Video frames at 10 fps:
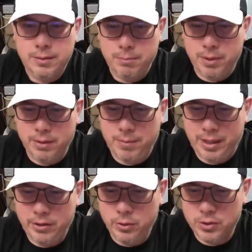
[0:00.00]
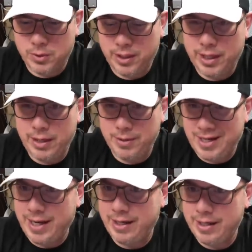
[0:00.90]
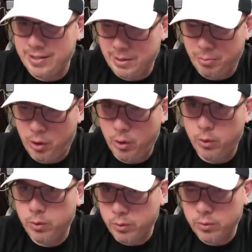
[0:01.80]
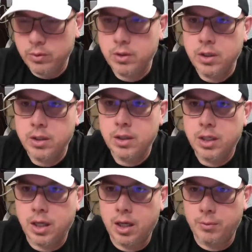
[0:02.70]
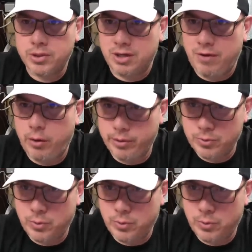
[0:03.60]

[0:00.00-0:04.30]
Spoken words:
But my newest one I got an AT Pro, which I've always